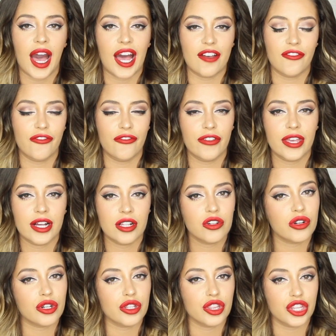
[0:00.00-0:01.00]
I
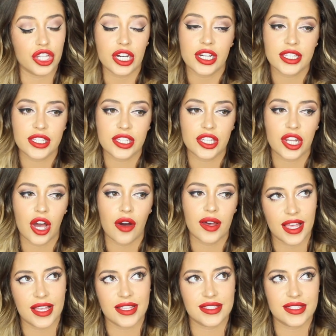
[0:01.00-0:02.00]
feel or look, you
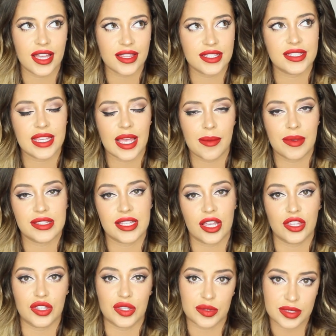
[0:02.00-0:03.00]
know, it's not the same as
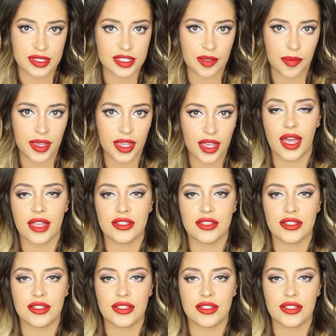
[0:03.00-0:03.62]
I used to be.